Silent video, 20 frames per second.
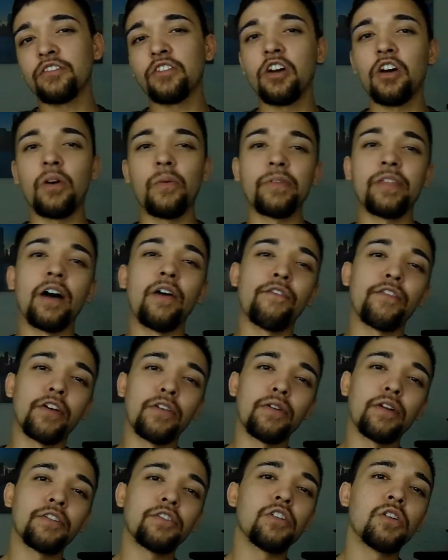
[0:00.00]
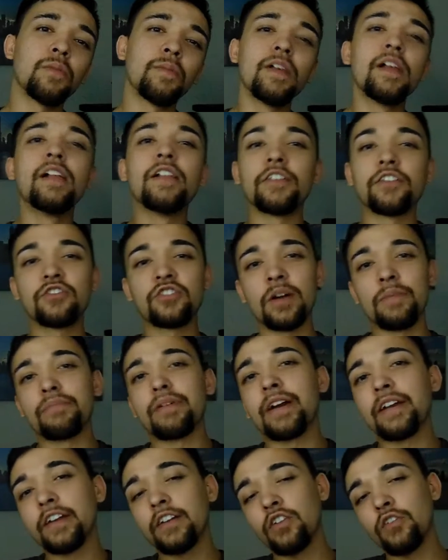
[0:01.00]
So without further ado, let's
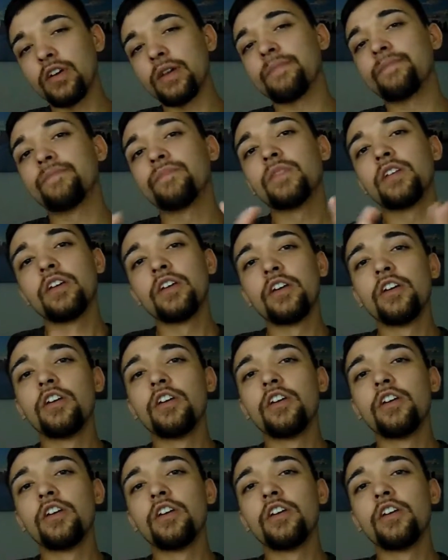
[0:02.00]
jump right into it.